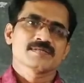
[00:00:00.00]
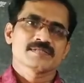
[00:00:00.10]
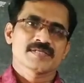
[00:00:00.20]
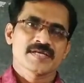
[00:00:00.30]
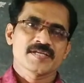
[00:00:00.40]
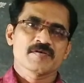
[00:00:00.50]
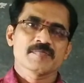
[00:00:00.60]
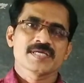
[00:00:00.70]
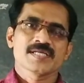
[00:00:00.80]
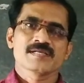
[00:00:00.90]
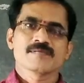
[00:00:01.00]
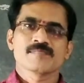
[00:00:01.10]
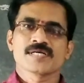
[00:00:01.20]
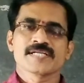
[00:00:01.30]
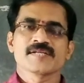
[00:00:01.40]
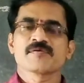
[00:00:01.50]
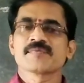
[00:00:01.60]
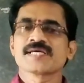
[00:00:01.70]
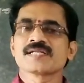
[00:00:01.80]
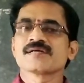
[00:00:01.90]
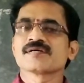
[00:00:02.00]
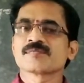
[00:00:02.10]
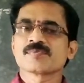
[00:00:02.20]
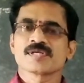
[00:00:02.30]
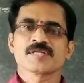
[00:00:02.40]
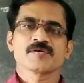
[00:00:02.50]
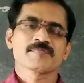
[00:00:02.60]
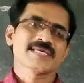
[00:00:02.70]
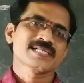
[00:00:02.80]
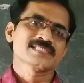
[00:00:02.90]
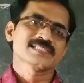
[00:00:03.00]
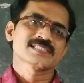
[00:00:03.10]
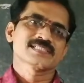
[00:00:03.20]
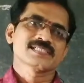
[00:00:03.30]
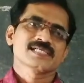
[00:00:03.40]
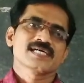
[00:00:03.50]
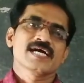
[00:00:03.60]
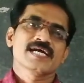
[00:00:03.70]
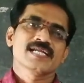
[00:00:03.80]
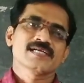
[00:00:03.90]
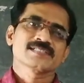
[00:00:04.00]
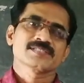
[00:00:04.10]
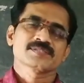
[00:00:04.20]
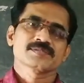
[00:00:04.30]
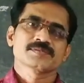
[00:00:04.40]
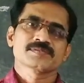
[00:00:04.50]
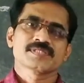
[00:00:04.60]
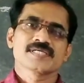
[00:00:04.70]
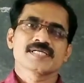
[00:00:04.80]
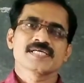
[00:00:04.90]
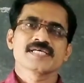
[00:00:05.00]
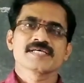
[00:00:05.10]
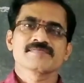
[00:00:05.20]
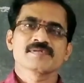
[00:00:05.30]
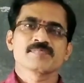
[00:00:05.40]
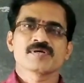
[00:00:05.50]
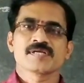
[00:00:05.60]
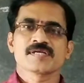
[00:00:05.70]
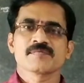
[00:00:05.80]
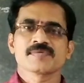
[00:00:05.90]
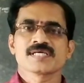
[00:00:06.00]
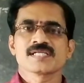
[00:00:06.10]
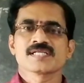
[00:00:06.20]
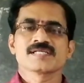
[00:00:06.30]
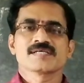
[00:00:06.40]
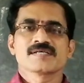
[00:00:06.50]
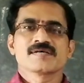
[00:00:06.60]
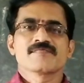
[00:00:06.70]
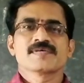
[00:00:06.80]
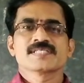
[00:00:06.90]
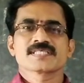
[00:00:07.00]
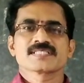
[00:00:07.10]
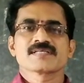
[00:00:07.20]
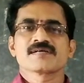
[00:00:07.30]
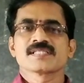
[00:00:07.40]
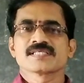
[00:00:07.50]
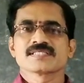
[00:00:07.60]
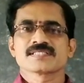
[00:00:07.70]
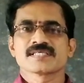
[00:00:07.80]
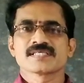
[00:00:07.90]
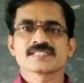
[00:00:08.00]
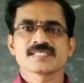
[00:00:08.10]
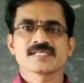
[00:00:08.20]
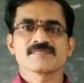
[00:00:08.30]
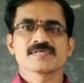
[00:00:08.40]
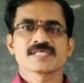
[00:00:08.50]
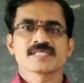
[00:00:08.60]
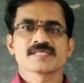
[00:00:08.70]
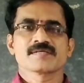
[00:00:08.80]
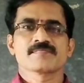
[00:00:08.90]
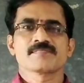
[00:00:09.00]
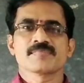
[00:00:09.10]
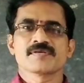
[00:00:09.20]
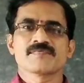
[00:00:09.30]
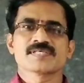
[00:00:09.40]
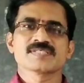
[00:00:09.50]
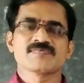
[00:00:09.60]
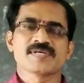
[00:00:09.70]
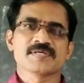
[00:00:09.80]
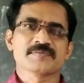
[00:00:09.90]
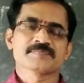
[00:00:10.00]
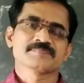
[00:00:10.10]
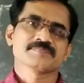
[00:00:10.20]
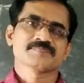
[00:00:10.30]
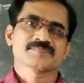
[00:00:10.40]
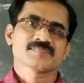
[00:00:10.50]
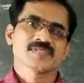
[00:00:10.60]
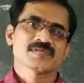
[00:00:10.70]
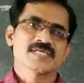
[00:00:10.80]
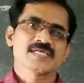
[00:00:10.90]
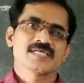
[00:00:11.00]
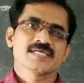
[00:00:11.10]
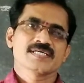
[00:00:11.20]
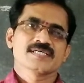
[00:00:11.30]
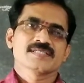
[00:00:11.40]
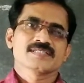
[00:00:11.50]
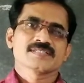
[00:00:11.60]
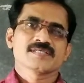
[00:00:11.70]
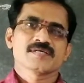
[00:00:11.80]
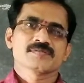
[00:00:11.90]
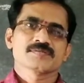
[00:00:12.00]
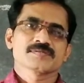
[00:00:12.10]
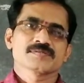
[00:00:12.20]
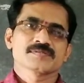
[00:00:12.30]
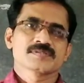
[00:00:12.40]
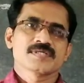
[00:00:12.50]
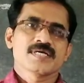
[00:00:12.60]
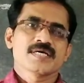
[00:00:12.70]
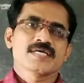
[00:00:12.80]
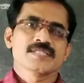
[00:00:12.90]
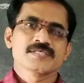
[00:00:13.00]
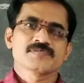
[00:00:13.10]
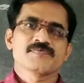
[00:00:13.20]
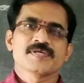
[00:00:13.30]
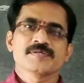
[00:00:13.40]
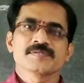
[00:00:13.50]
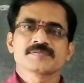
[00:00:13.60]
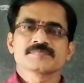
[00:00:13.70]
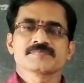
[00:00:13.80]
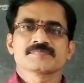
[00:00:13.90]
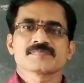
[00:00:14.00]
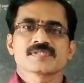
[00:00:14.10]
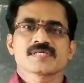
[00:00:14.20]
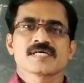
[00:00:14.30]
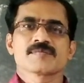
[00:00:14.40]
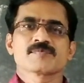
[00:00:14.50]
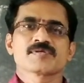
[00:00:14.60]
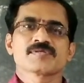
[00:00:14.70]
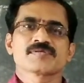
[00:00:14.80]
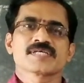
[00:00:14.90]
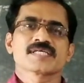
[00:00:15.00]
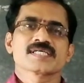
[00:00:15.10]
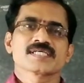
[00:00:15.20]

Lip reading: trinomial, multinomial or polynomials, and also degree of the polynomial. We discussed all these things in our previous video. Okay. So now in this video I am going to take